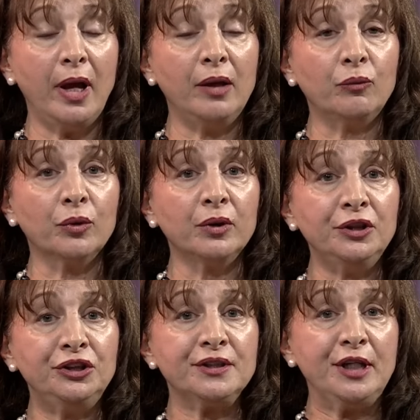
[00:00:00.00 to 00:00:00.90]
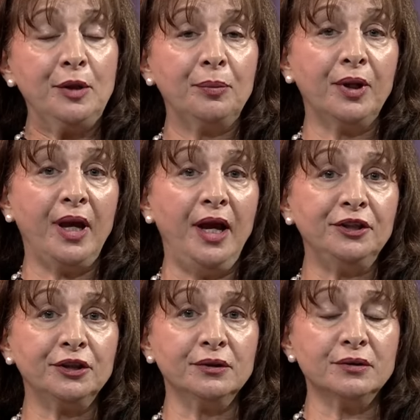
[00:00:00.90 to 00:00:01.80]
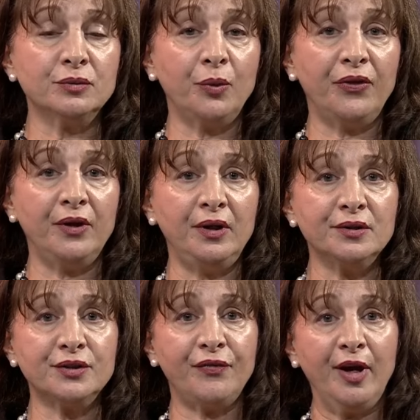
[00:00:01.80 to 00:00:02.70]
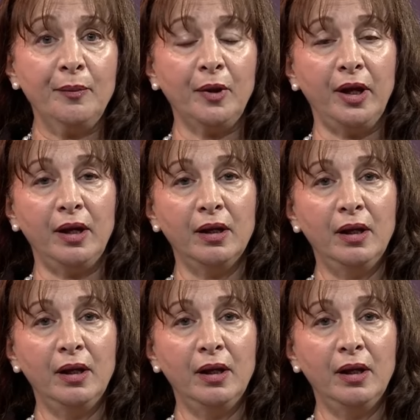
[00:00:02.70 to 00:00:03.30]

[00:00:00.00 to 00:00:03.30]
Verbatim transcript: and religious implications within his family.